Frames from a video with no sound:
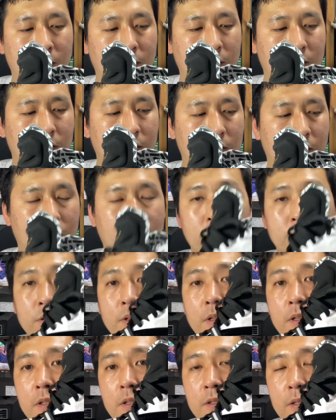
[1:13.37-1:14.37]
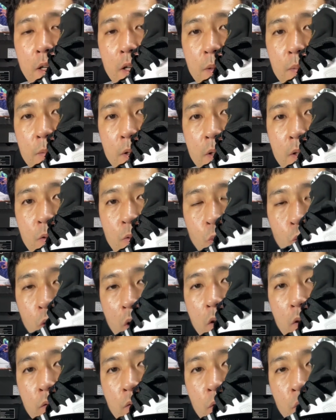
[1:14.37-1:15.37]
The cushioning setup is
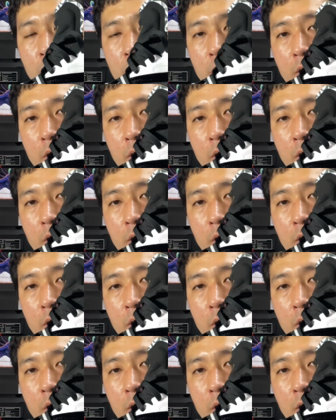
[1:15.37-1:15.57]
wonderful.